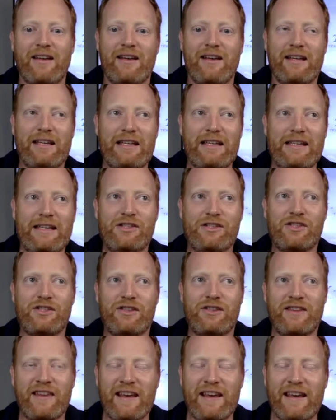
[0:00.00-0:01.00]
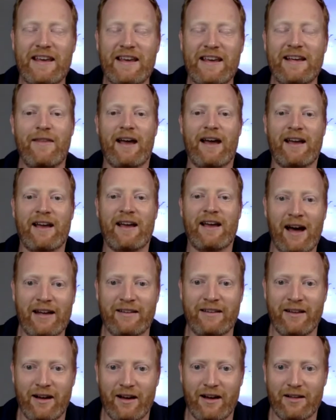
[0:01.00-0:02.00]
each thing that
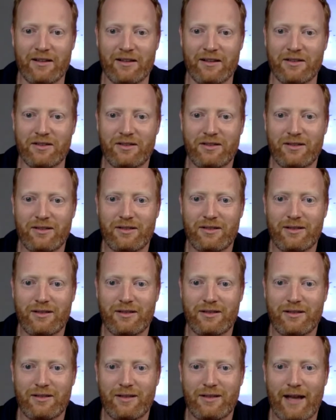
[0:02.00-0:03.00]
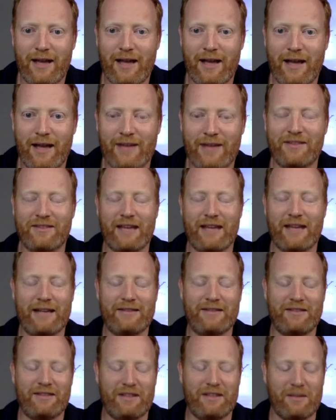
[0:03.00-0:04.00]
God does has this
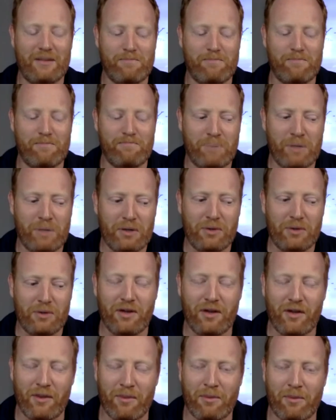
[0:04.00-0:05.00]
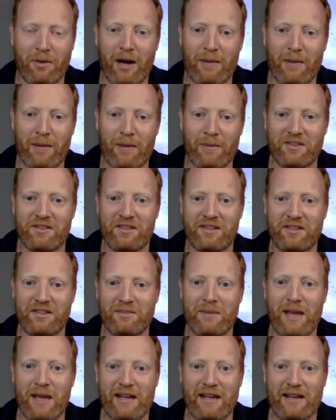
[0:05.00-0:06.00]
tendency to build on the promises
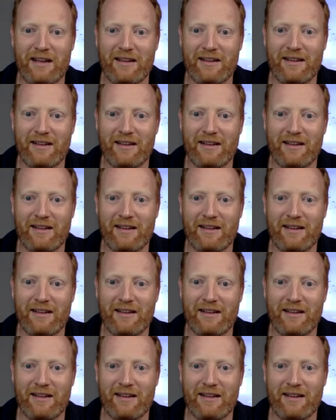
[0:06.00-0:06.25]
he's making,